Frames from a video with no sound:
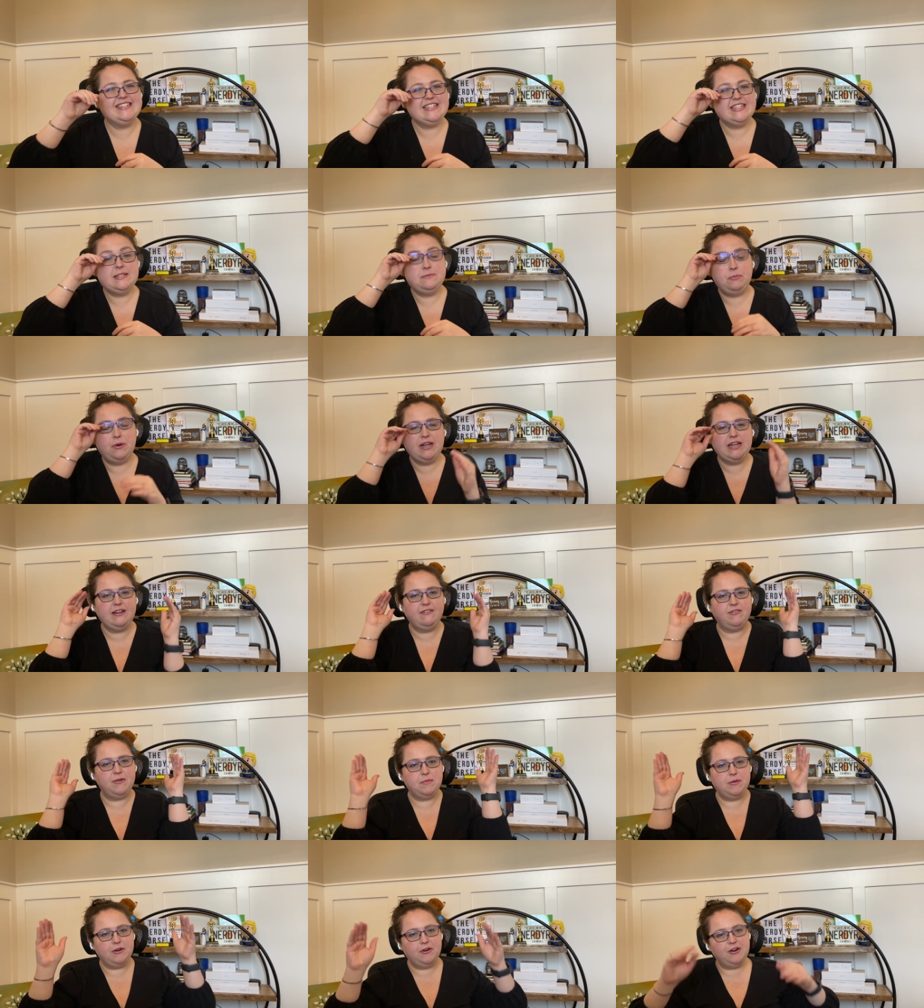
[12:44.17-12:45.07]
This is Brittany
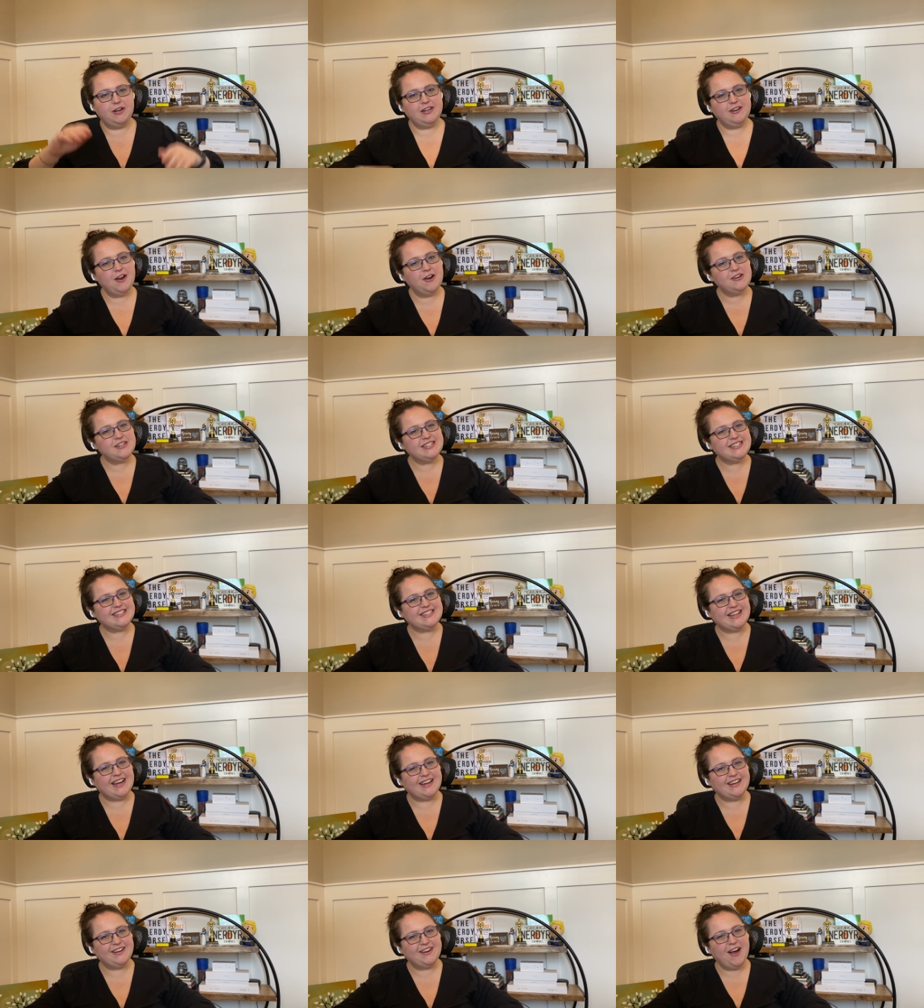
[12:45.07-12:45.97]
from the Nerdy Nurse
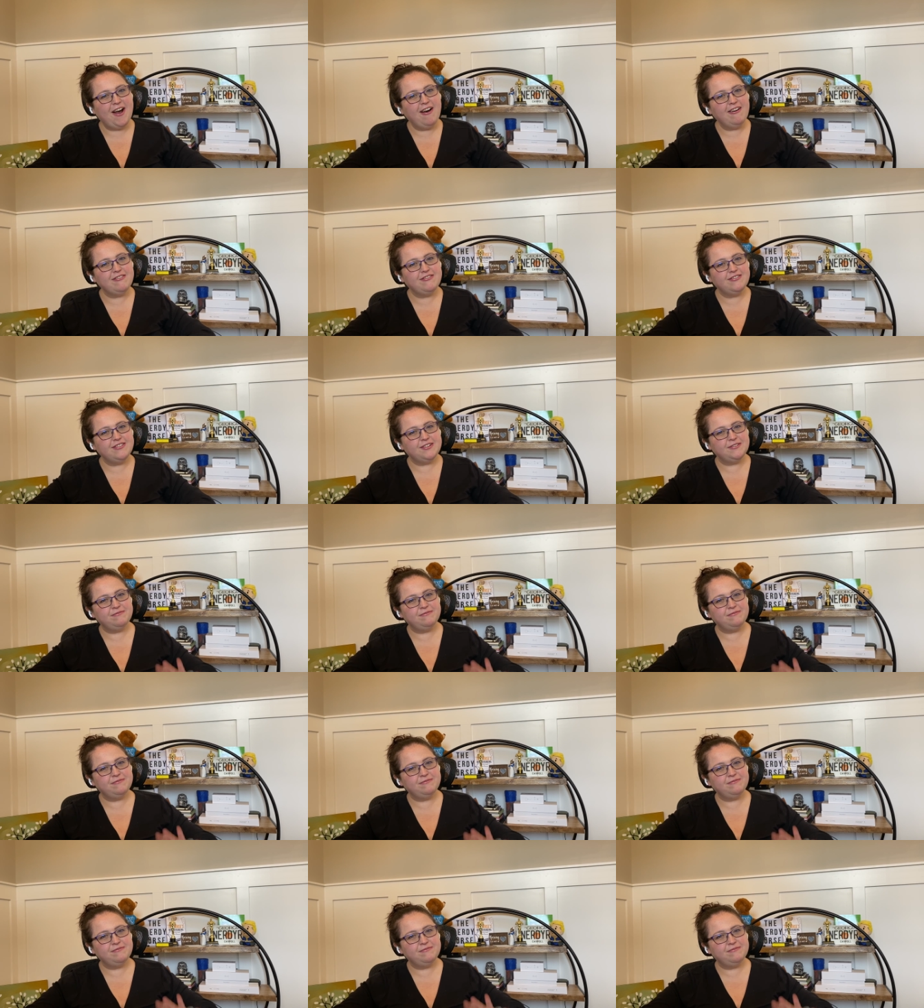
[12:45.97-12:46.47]
signing off.